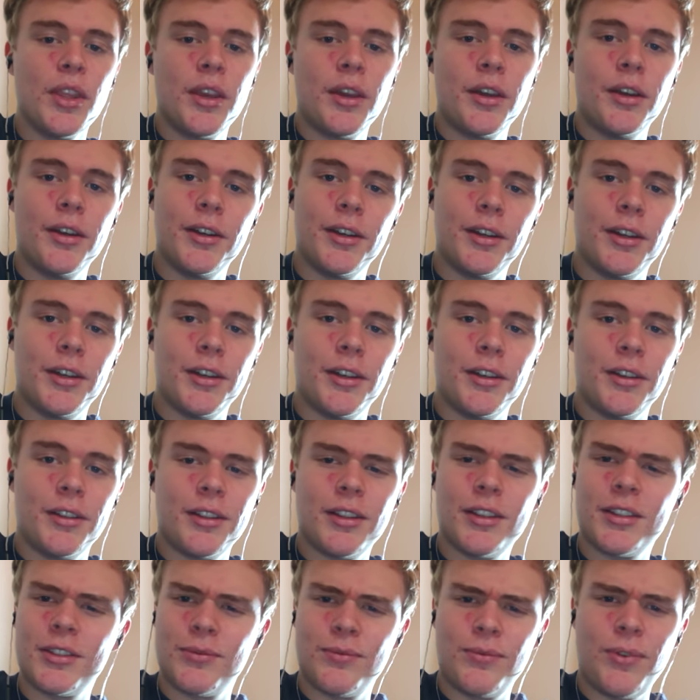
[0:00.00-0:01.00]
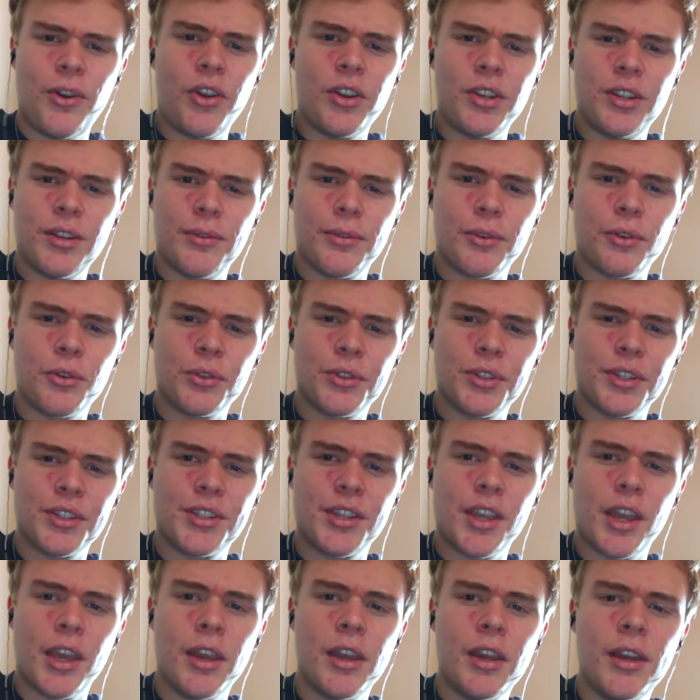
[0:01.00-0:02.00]
That's very difficult to
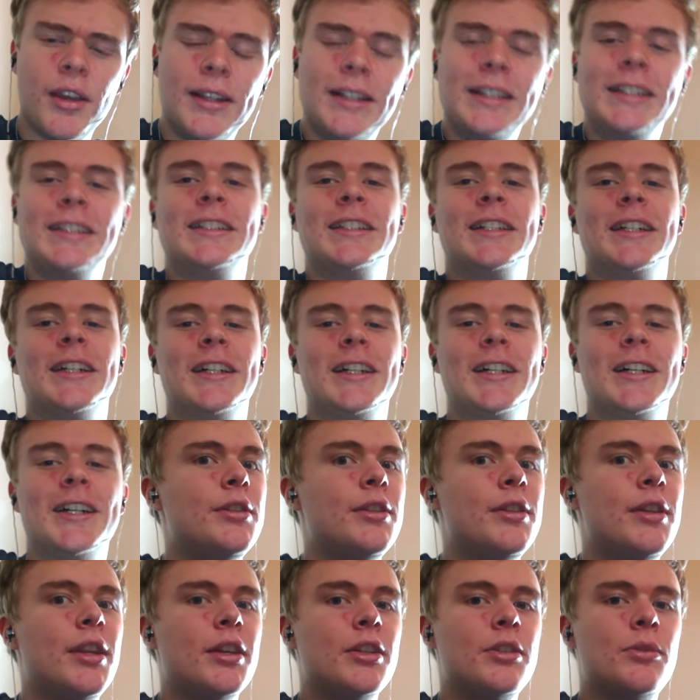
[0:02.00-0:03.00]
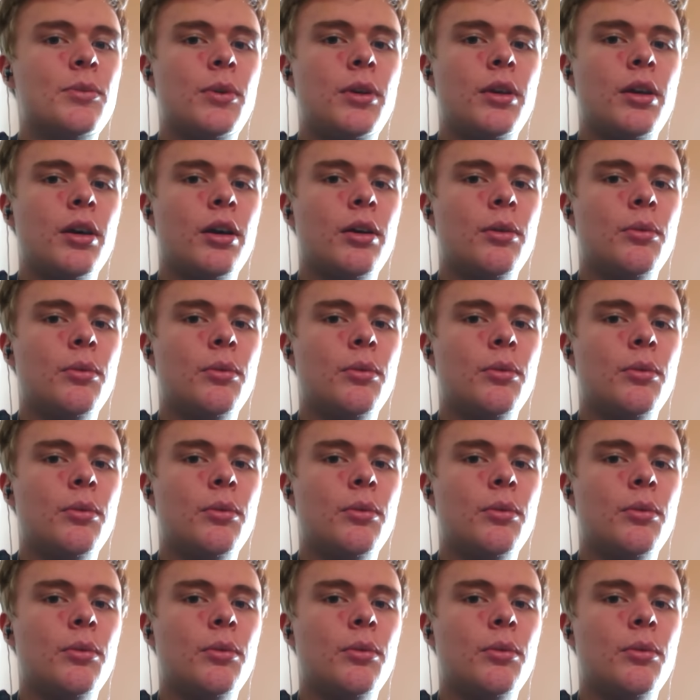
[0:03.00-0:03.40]
say. Next week I